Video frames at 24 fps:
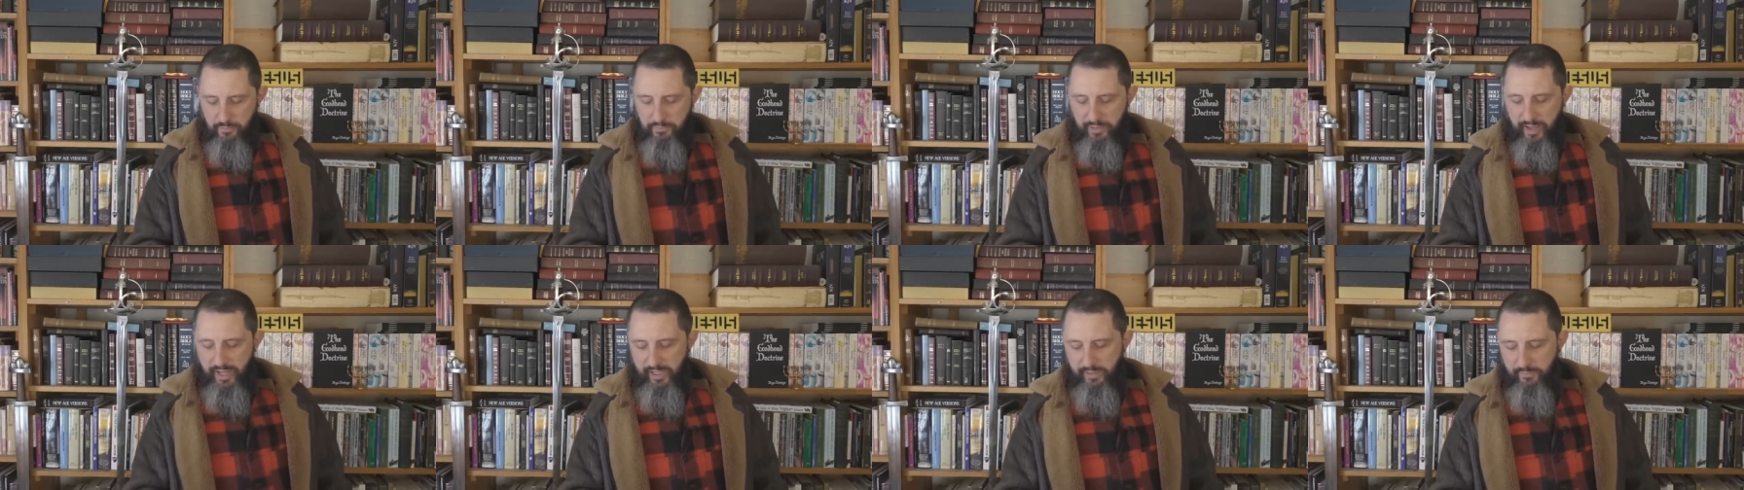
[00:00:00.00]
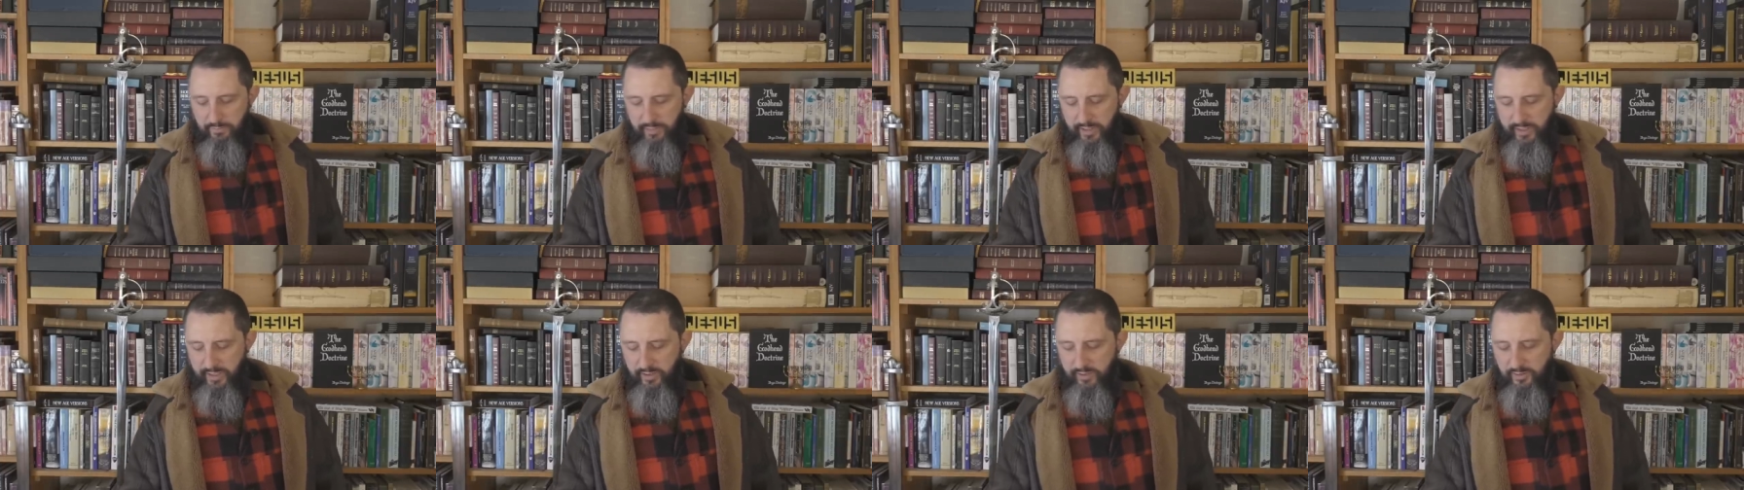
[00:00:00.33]

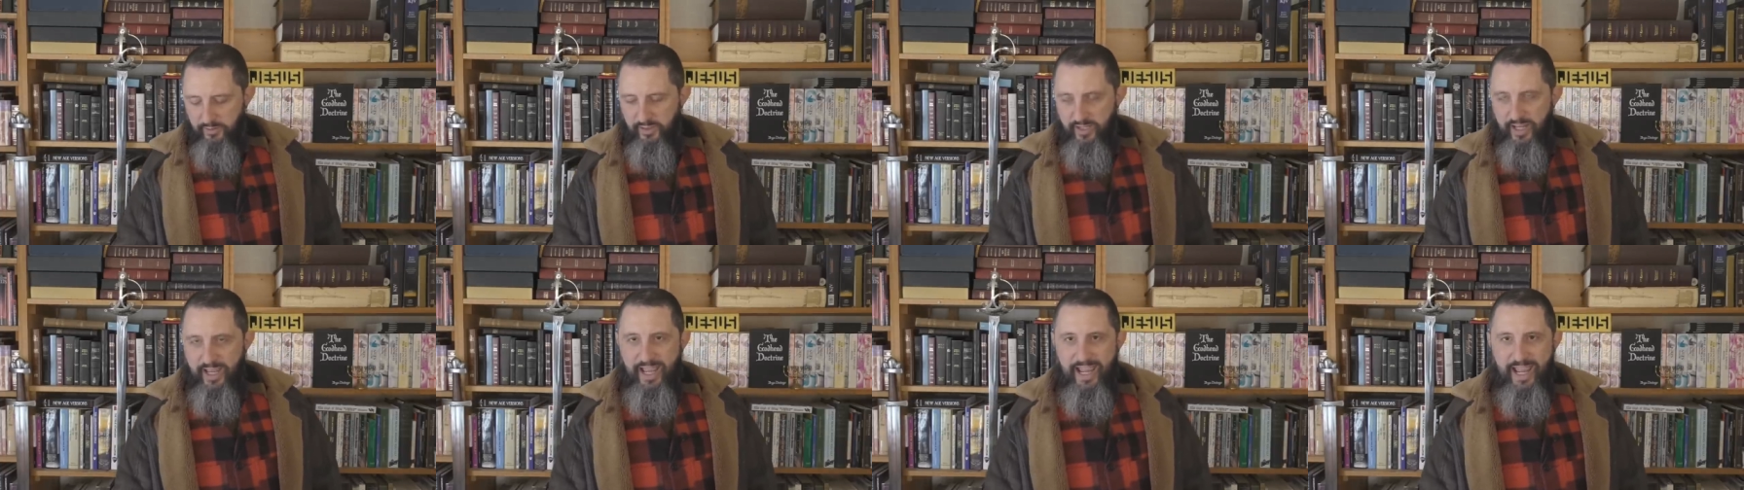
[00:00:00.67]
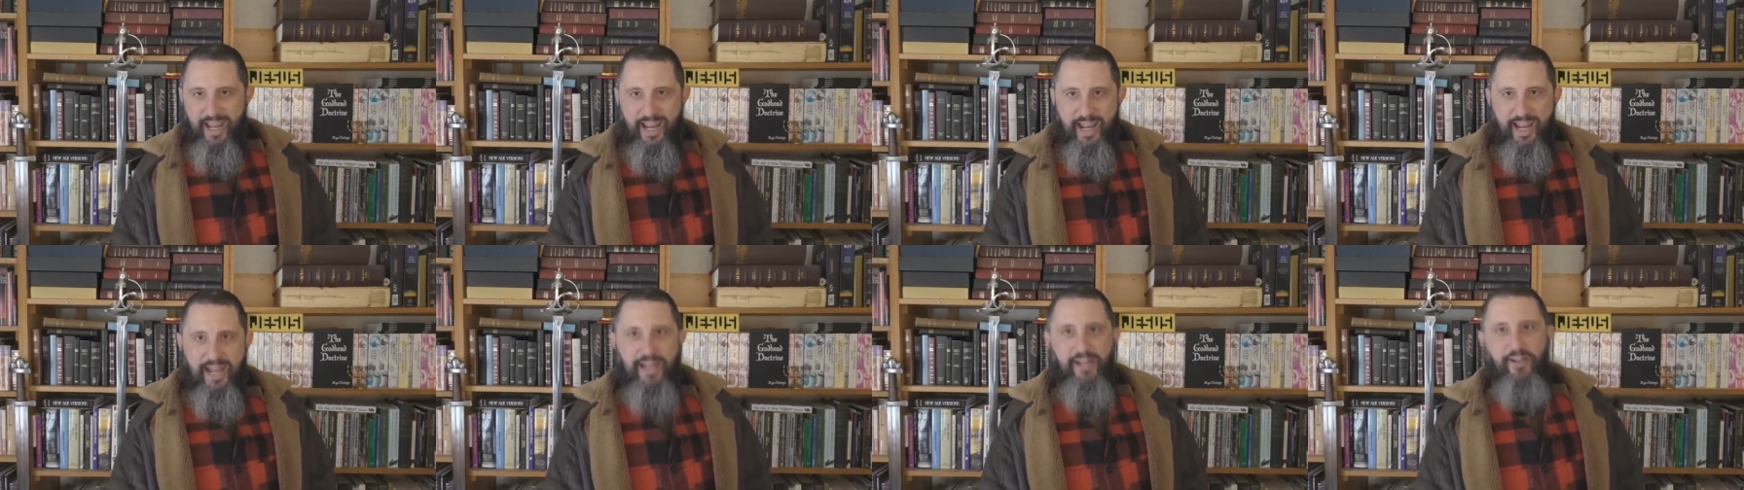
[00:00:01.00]
backbiters,
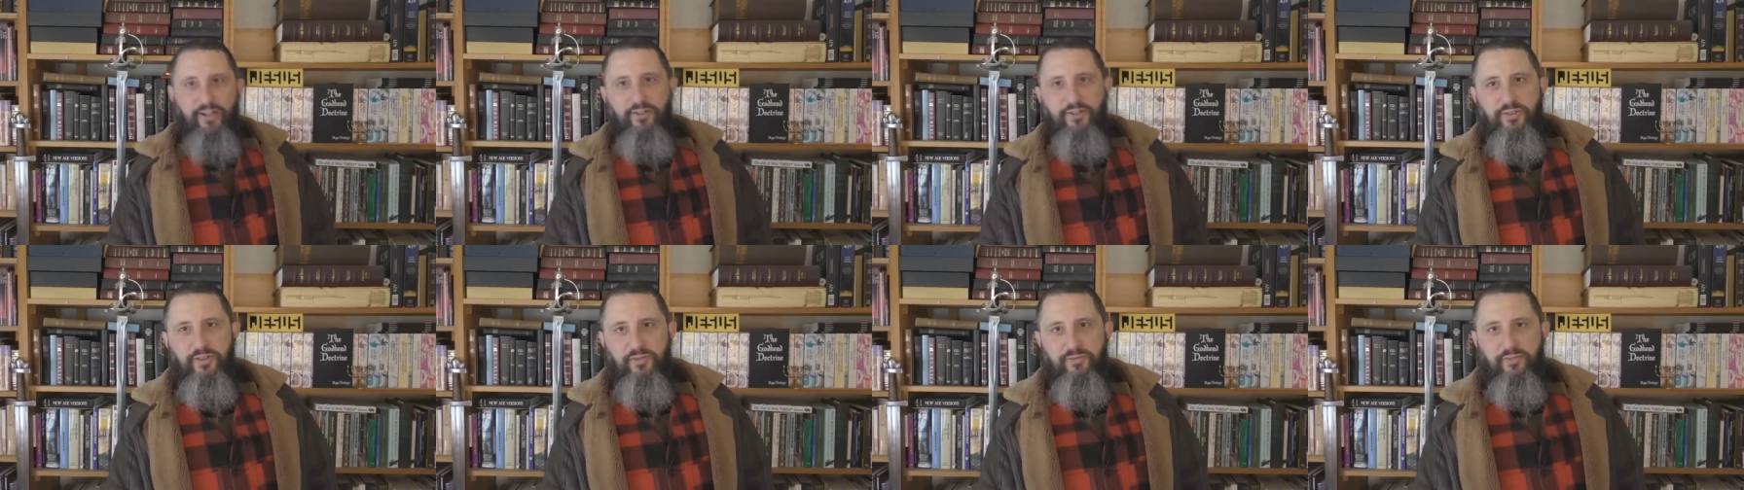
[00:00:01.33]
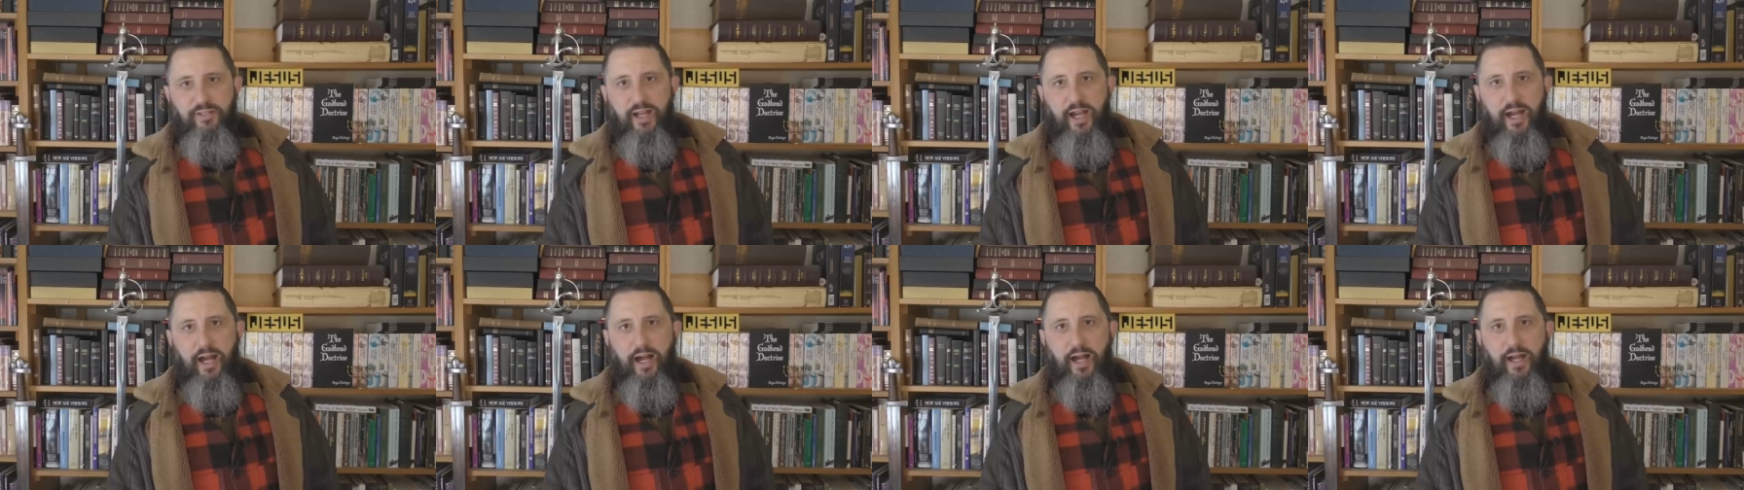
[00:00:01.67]
haters
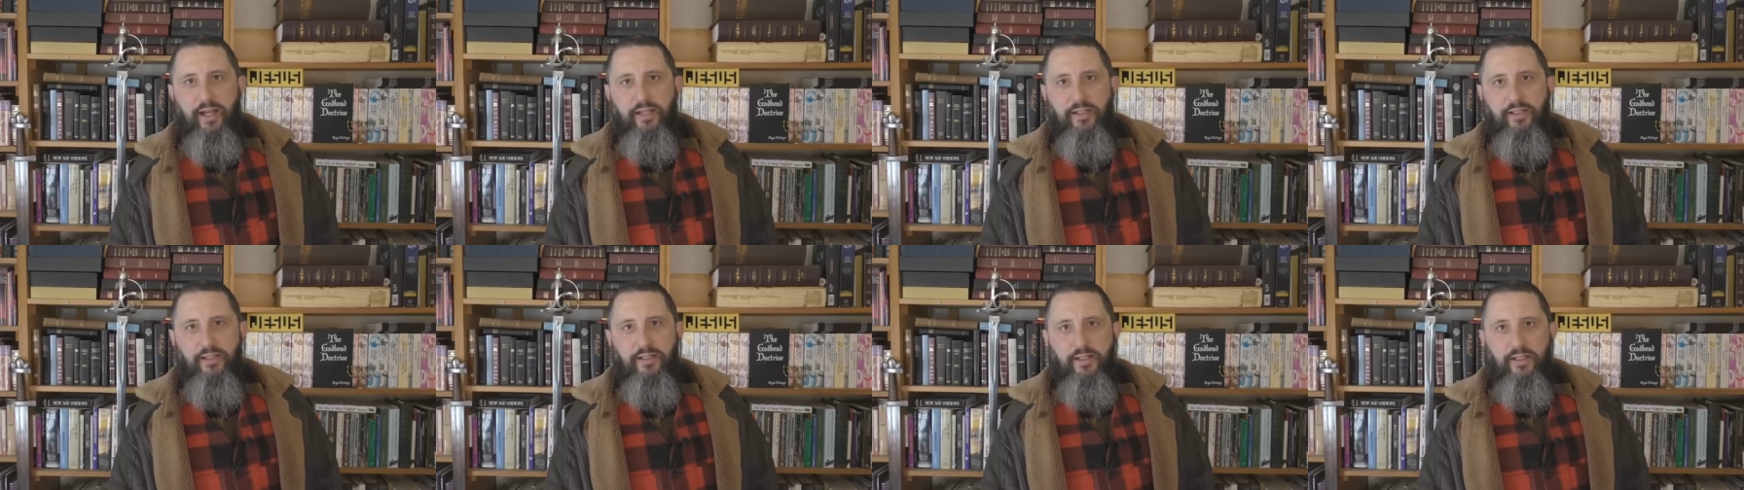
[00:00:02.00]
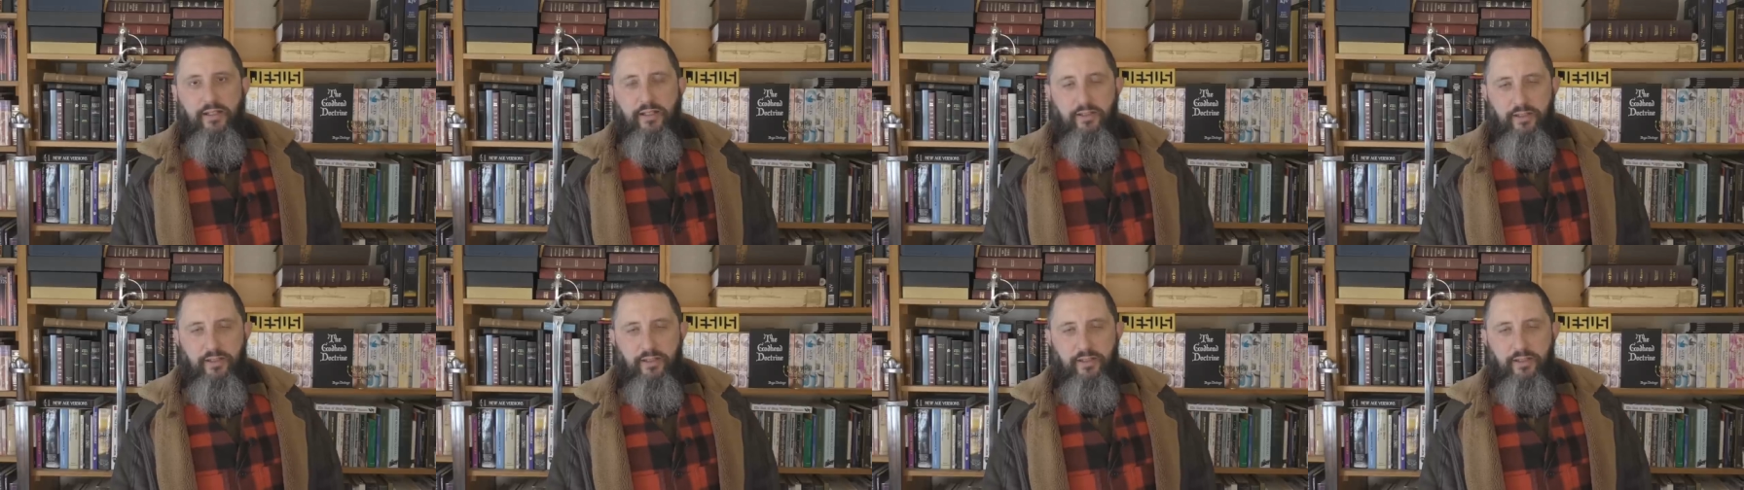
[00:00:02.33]
of God.